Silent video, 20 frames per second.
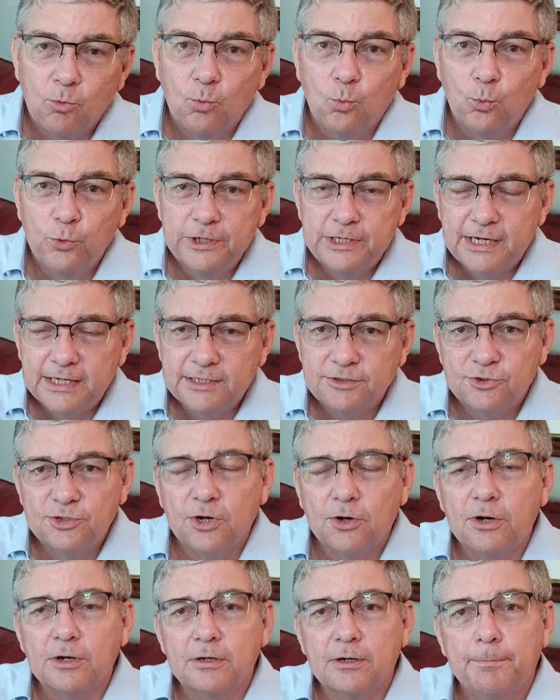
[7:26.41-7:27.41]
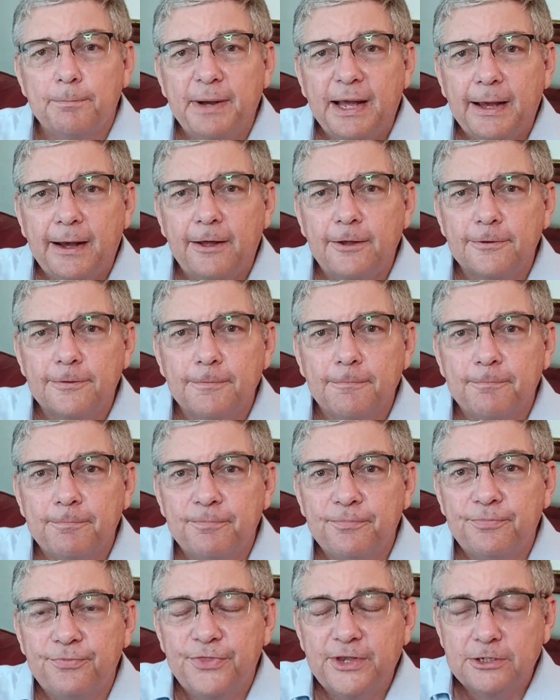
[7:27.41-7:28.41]
when I talk about
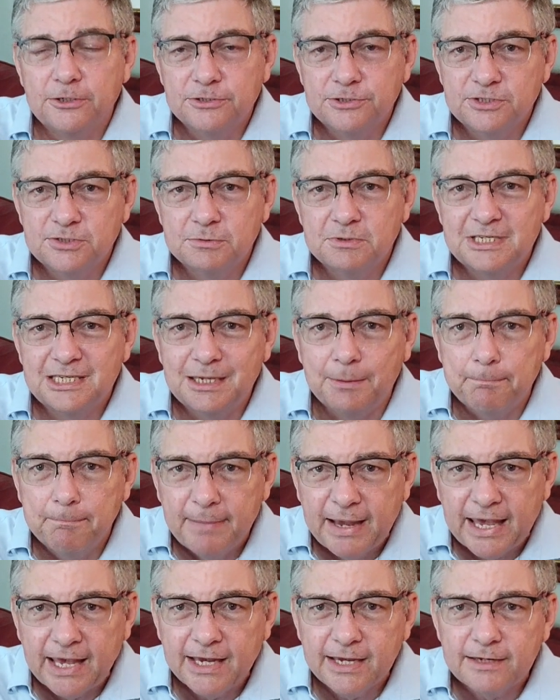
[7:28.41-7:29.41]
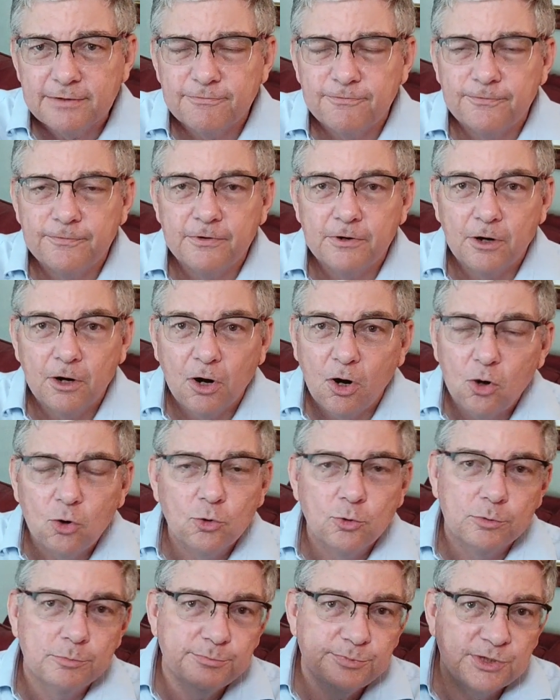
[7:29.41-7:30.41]
there is demand for
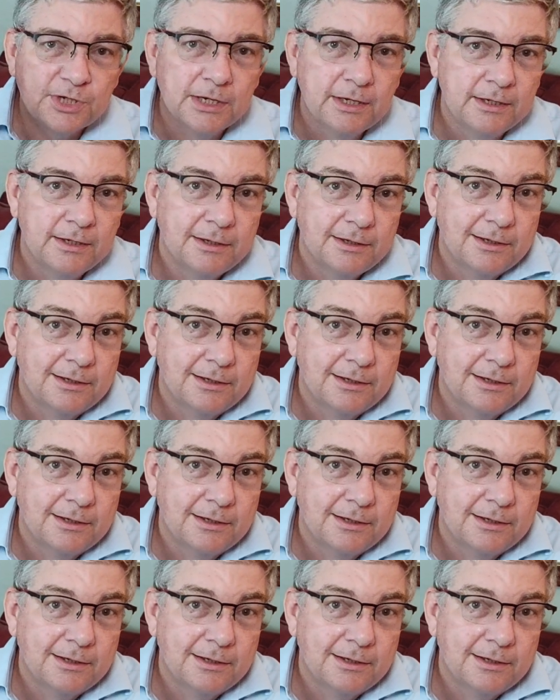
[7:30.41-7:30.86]
homes,